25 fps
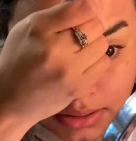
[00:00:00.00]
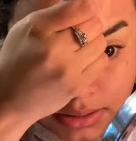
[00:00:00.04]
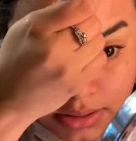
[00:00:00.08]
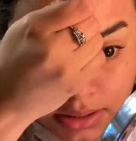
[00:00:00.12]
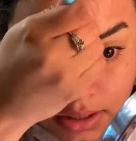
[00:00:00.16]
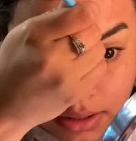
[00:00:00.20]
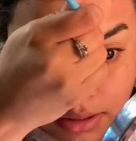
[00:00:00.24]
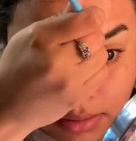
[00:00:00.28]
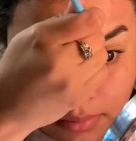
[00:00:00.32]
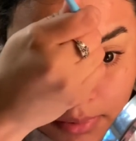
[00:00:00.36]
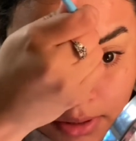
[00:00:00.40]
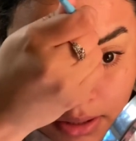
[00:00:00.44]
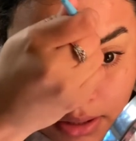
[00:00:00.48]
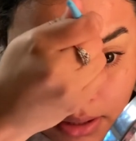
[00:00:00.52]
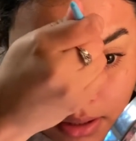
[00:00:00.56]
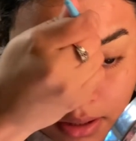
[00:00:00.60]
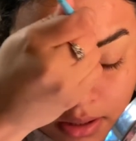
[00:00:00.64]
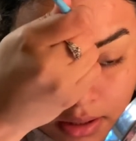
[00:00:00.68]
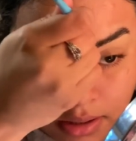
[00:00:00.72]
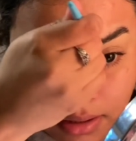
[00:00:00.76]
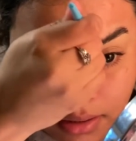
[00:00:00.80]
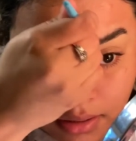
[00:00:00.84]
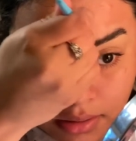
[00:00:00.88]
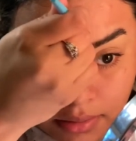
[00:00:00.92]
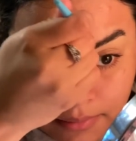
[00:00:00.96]
tell me,
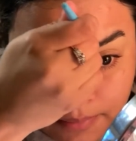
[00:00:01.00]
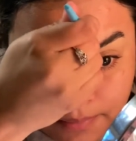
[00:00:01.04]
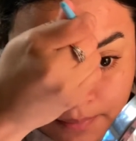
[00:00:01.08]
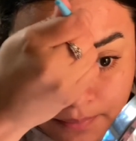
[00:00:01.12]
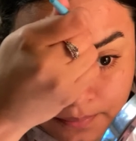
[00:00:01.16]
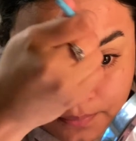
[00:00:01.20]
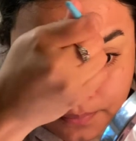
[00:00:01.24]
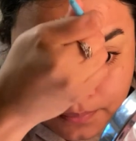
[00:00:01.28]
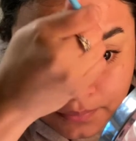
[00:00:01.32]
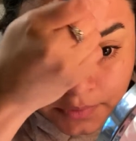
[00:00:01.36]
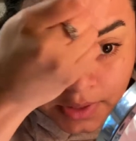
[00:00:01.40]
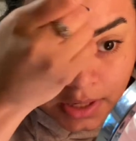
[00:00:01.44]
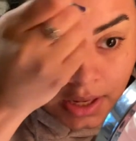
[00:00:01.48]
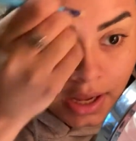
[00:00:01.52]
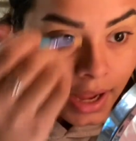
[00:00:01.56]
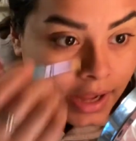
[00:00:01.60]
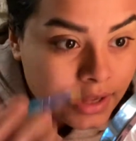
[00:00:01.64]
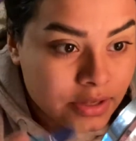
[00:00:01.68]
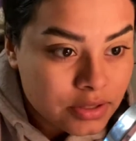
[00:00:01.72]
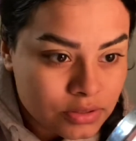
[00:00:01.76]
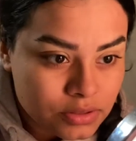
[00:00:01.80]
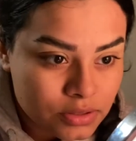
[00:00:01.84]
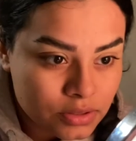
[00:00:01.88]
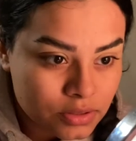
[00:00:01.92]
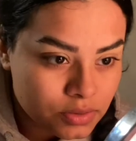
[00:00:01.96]
y'all. I
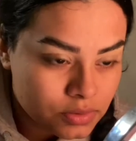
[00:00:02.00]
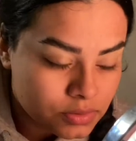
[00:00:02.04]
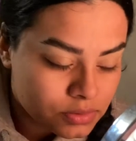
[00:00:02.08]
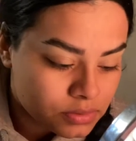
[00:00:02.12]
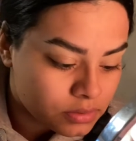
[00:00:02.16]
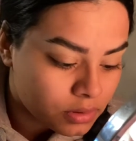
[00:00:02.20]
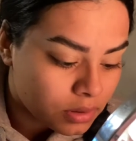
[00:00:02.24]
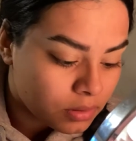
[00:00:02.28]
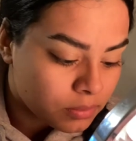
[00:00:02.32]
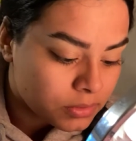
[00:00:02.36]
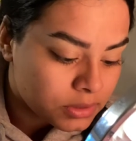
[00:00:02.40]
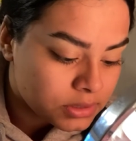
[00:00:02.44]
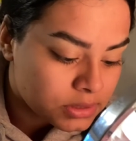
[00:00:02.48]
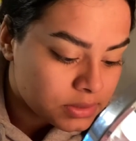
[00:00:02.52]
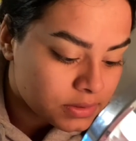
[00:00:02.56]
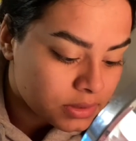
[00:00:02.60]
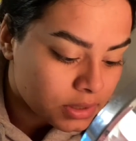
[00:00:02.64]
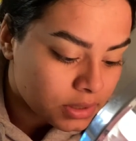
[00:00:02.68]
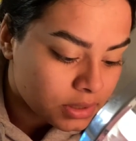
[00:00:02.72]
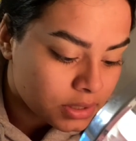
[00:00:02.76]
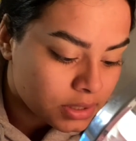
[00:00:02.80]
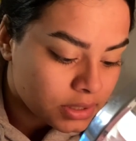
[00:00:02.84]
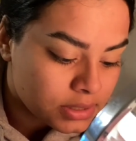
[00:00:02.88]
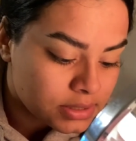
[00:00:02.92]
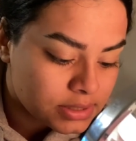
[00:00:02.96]
used to use so much
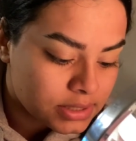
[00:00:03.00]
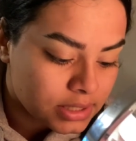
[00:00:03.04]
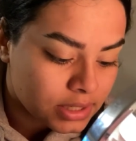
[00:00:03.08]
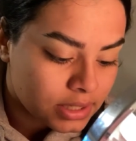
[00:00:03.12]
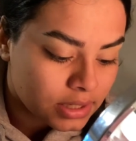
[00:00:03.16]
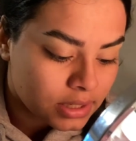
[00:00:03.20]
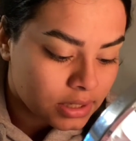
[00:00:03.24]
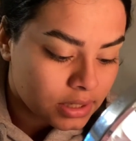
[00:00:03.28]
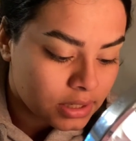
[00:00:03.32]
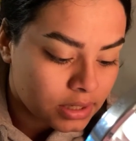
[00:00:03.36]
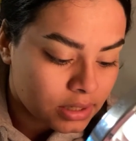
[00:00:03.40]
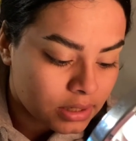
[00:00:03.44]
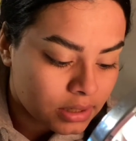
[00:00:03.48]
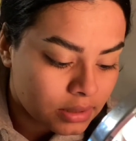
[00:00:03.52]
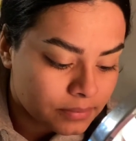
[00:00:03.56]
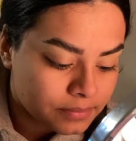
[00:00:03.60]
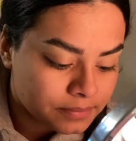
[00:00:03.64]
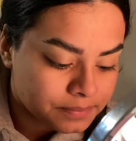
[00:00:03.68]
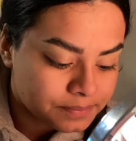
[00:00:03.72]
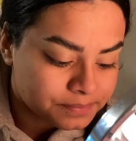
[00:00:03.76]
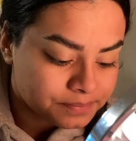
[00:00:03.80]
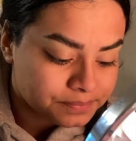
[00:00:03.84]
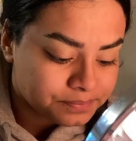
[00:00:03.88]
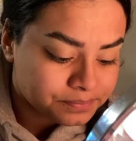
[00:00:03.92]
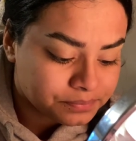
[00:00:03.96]
concealer
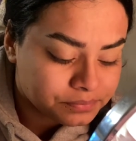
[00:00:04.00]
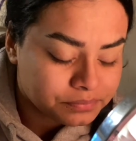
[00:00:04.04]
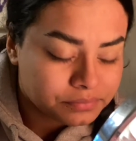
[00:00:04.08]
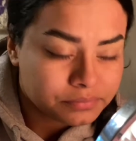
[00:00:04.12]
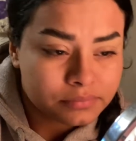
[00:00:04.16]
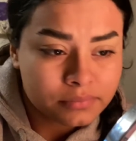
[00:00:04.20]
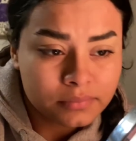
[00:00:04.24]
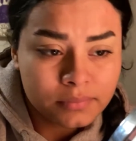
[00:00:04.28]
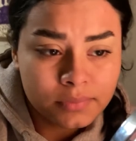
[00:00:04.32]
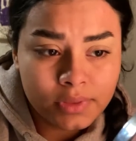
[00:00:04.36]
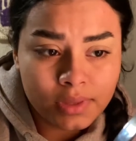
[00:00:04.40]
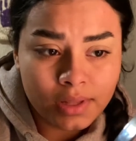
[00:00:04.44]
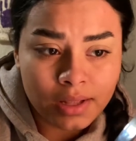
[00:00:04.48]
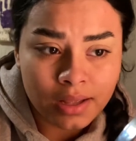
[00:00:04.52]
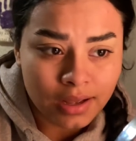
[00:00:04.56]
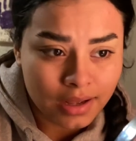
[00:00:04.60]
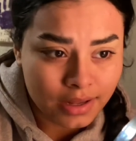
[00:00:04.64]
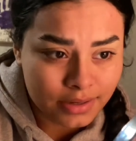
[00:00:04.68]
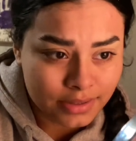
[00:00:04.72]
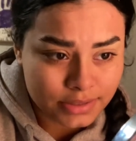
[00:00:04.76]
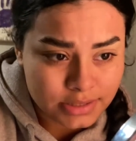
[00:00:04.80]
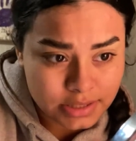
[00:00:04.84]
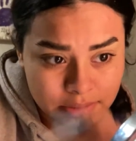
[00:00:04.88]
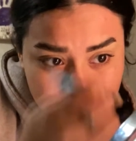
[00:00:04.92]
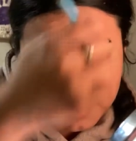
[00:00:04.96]
on
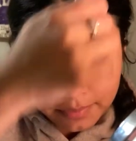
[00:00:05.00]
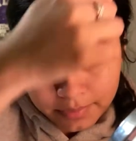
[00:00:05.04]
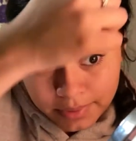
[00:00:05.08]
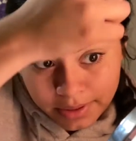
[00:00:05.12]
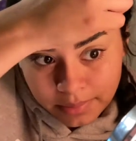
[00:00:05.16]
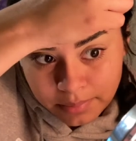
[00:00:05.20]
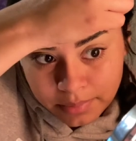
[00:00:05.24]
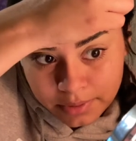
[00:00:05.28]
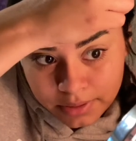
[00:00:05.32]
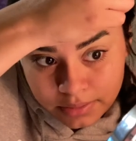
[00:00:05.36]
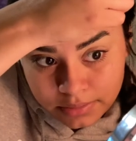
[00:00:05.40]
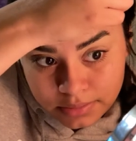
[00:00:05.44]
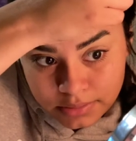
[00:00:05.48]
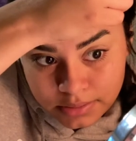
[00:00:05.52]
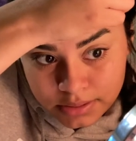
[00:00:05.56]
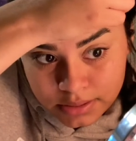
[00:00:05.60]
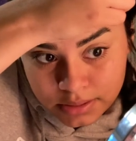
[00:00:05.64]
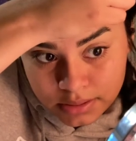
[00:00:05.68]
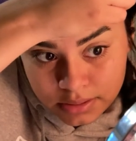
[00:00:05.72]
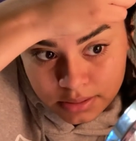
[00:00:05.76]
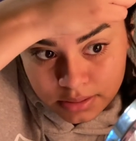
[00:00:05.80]
the top of my brows.